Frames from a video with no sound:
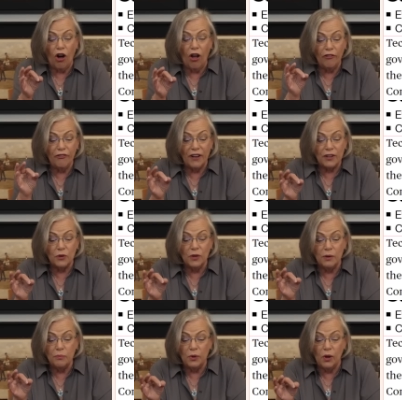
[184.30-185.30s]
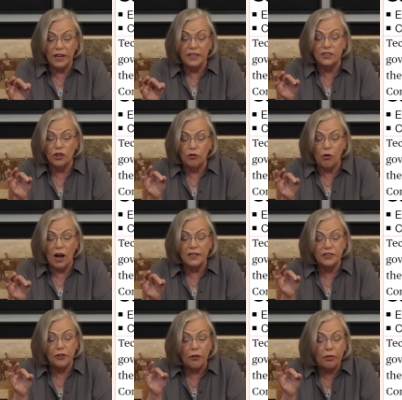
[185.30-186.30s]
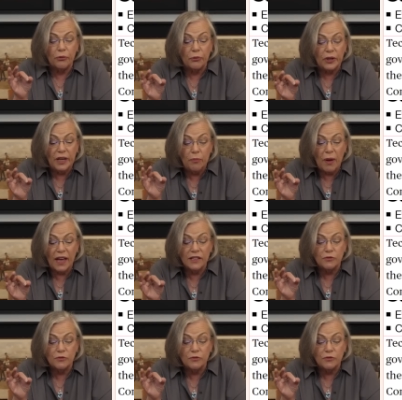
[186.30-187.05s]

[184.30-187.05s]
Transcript: all federal employees across the three